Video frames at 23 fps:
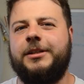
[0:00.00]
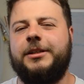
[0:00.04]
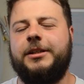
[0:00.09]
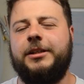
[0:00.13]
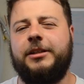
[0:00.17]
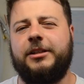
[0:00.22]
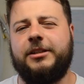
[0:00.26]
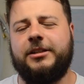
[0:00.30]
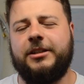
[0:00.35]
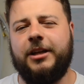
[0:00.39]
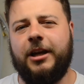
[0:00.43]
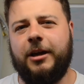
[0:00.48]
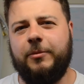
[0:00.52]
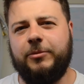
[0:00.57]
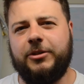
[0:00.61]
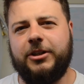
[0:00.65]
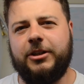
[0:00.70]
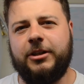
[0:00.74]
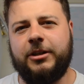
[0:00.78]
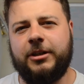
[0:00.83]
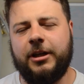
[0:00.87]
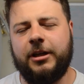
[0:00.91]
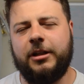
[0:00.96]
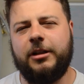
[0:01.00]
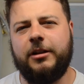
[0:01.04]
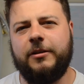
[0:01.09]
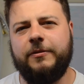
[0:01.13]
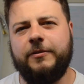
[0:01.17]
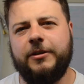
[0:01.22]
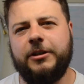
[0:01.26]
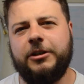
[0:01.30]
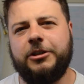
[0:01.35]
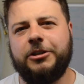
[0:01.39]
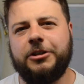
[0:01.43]
It's time to
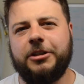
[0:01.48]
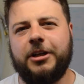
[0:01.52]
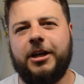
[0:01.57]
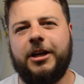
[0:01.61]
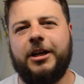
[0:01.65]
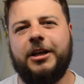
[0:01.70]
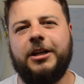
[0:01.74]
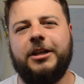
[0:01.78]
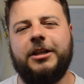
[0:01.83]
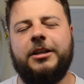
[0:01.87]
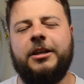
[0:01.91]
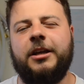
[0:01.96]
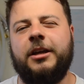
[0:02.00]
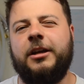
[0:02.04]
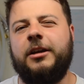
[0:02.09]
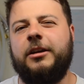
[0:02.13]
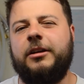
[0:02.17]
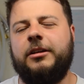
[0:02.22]
delve inside